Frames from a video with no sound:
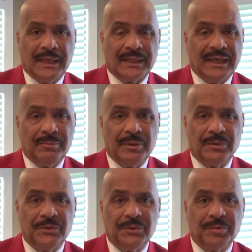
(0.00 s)
Can't be
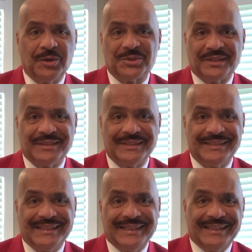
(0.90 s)
with you in person,
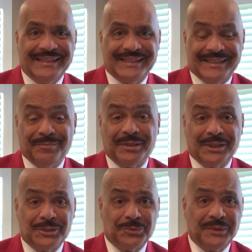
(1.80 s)

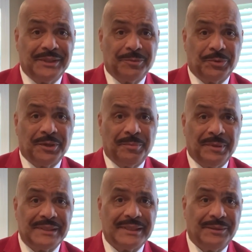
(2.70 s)
because we are pretty
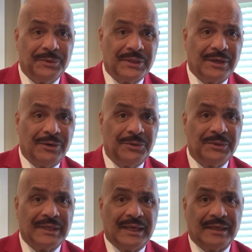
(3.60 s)
busy with our
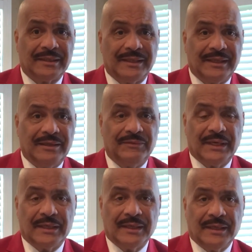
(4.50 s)
own conclave
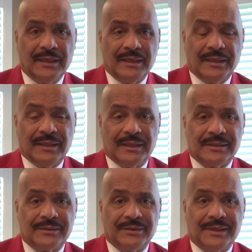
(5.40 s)
that
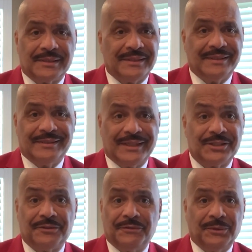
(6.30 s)
starts in
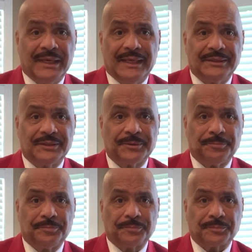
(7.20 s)
just a few days.
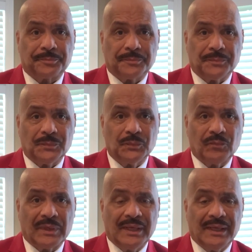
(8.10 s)

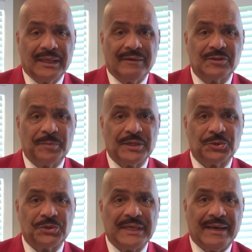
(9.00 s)
I give a
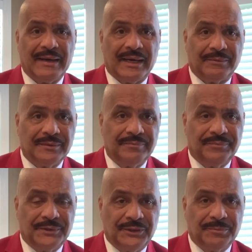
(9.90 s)
special shout out
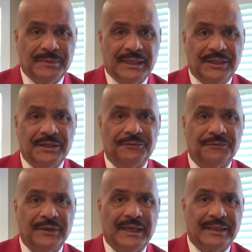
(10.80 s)
to my dear
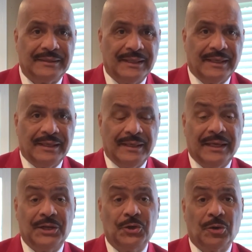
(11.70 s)
friend
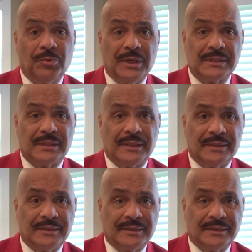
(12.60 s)
and your president,